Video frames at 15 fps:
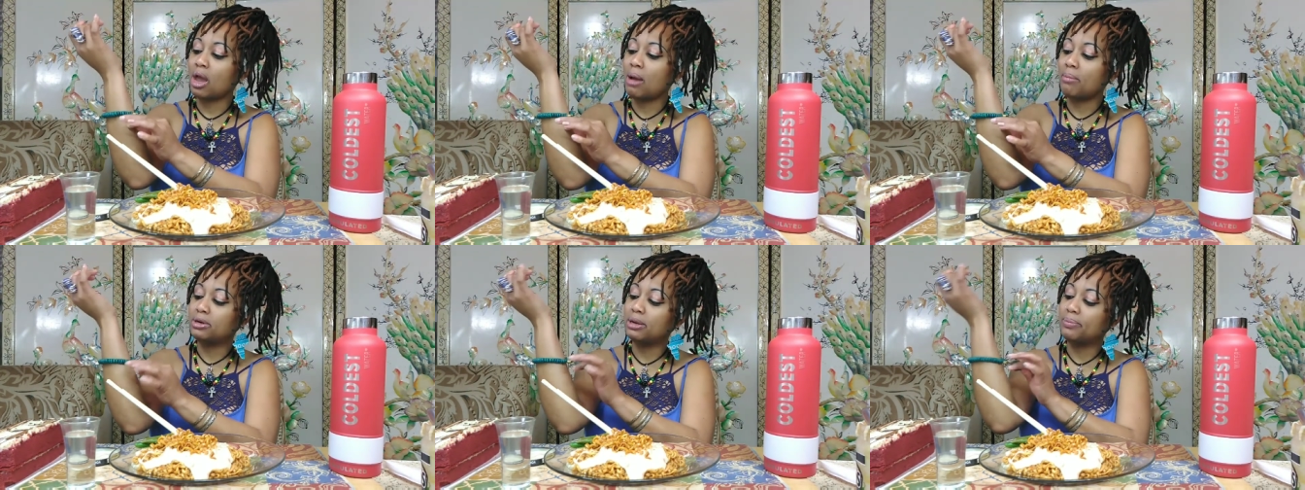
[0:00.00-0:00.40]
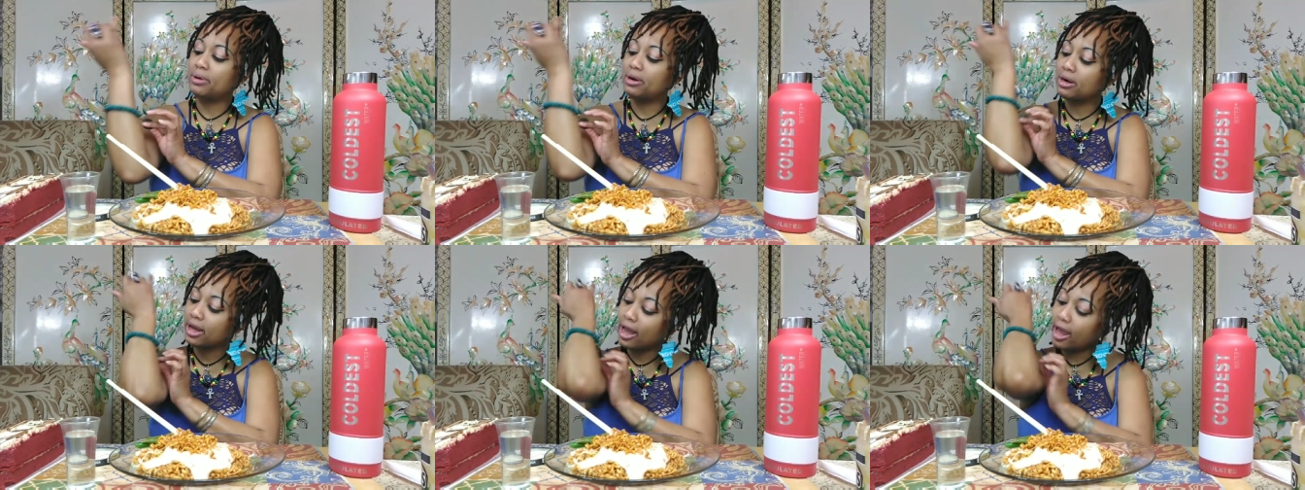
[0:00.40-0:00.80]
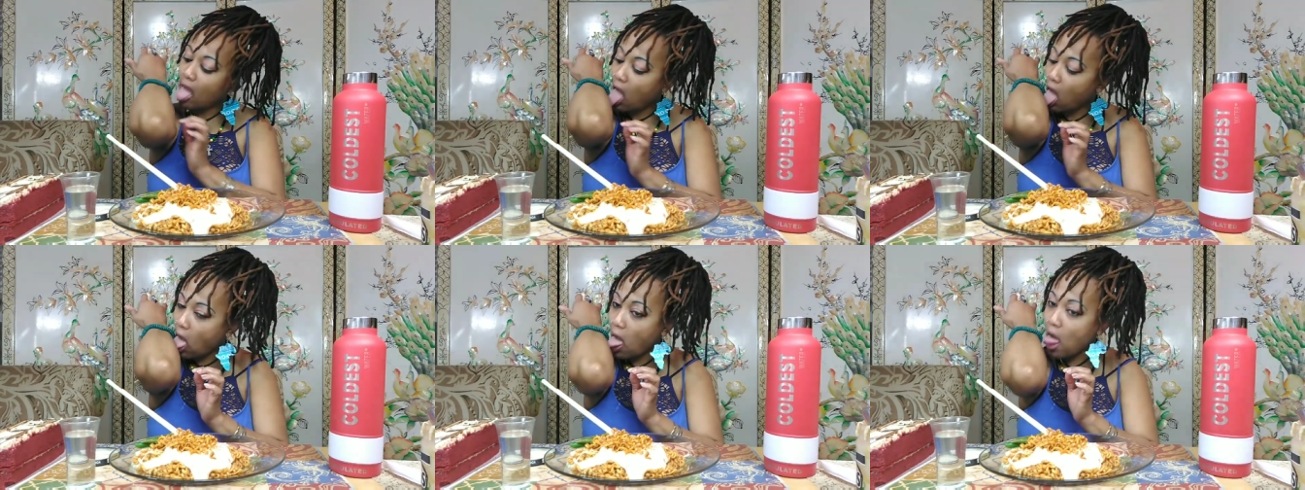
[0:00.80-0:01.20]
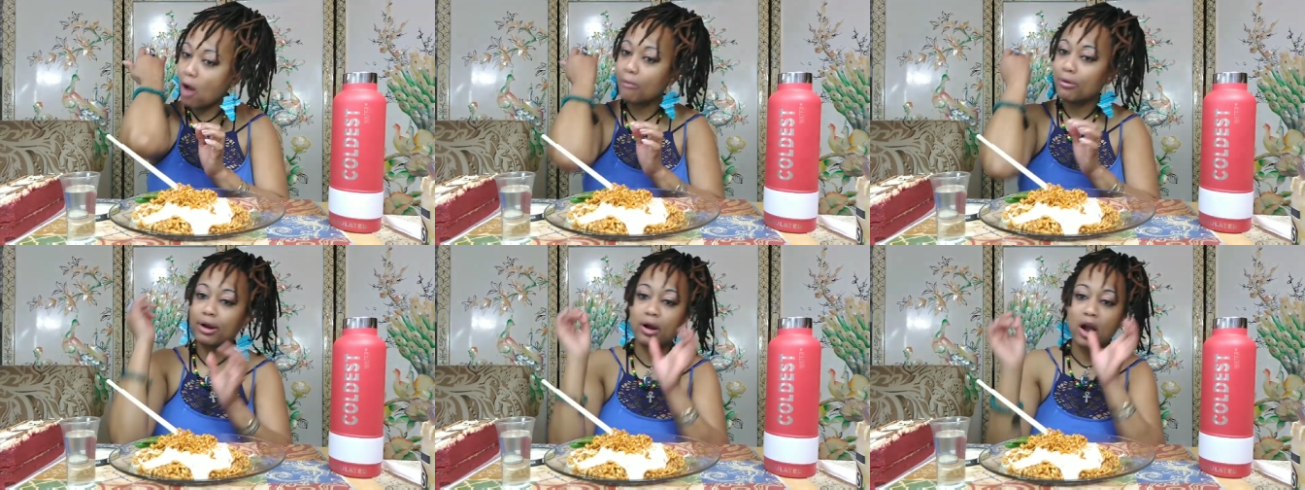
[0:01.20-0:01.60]
I'm dipping in the cake.
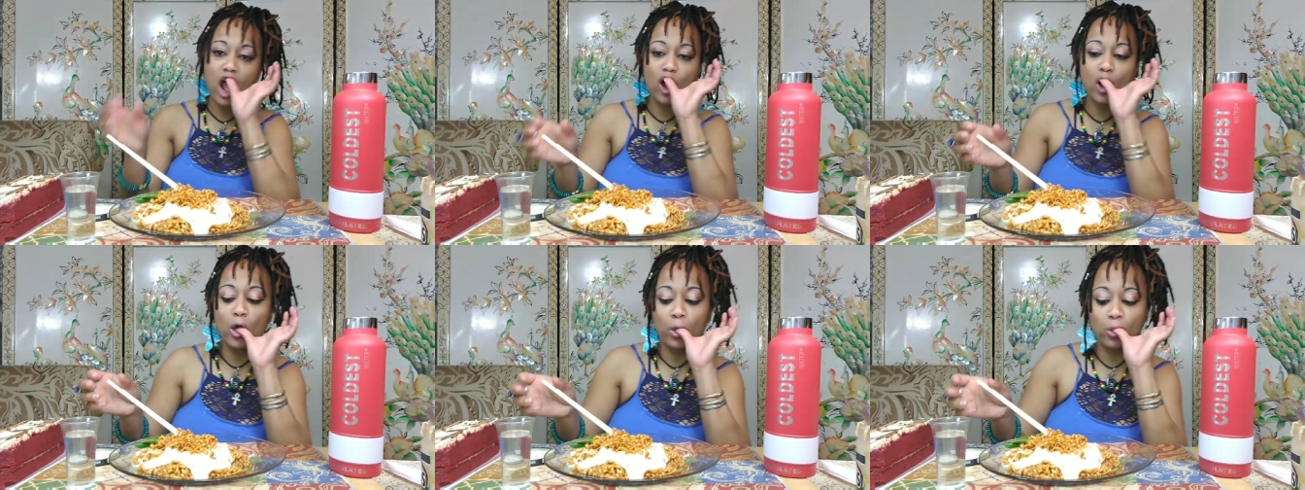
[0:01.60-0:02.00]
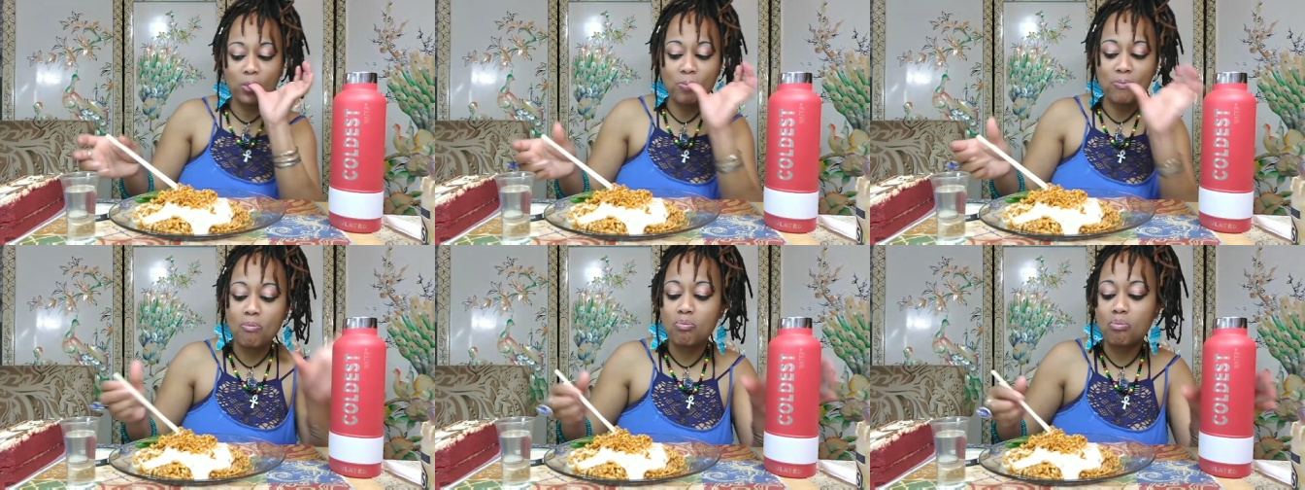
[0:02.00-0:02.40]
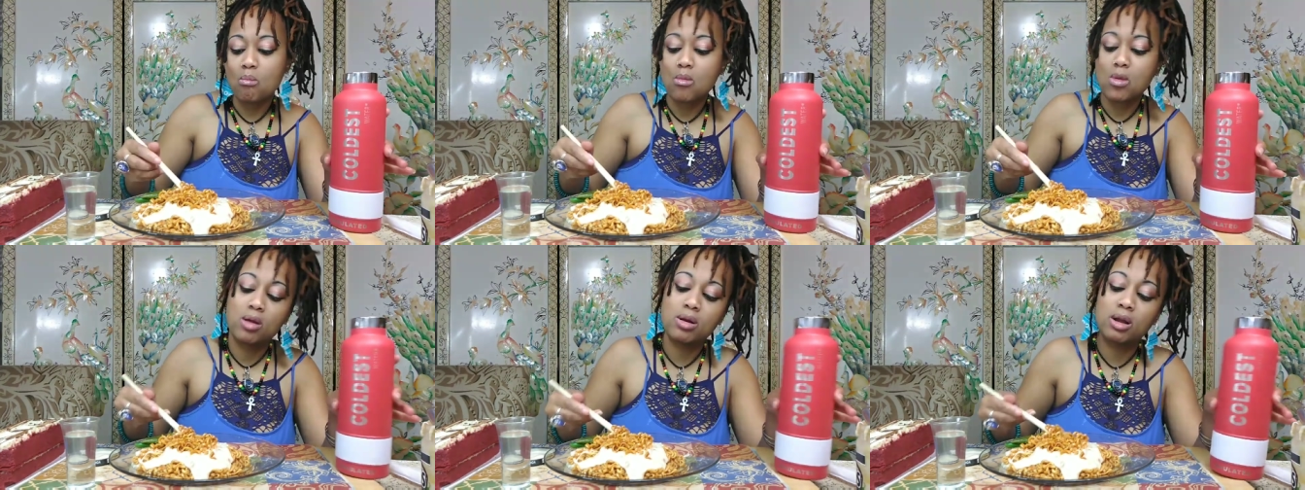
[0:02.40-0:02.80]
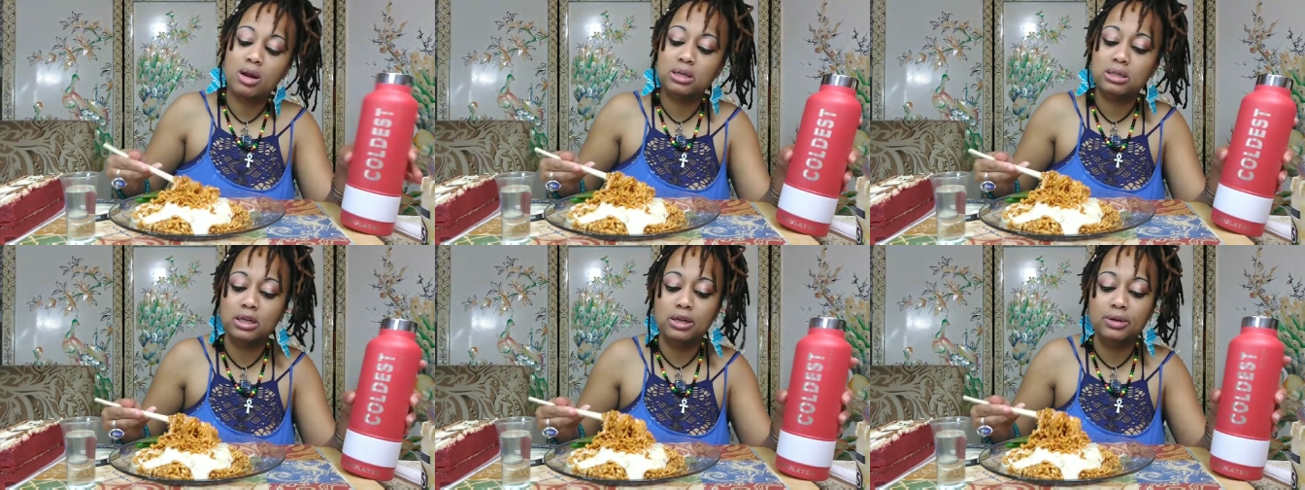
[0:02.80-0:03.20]
I go here. me
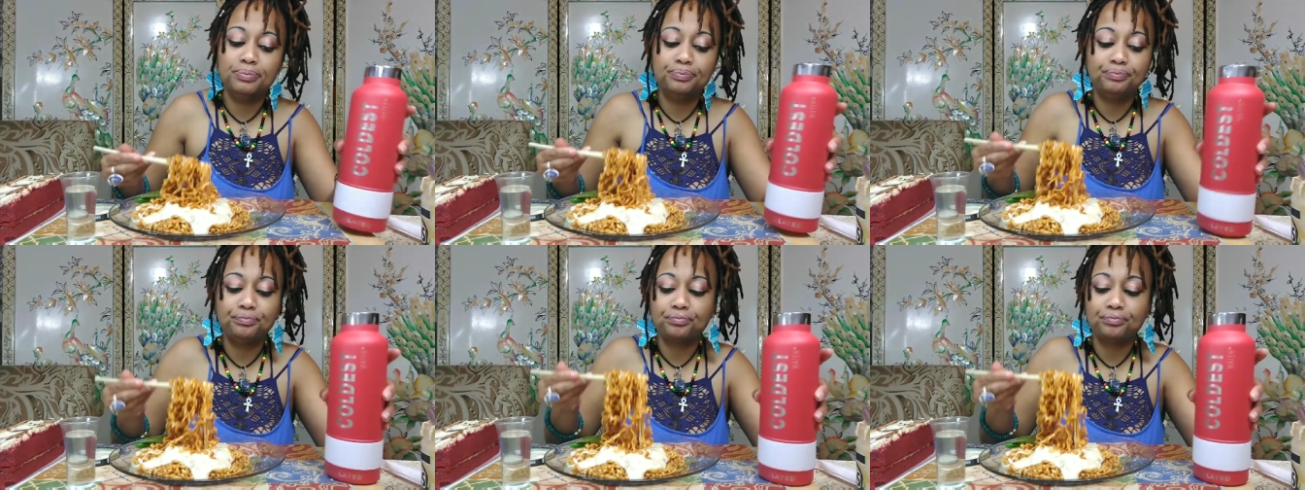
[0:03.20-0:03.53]
just eat.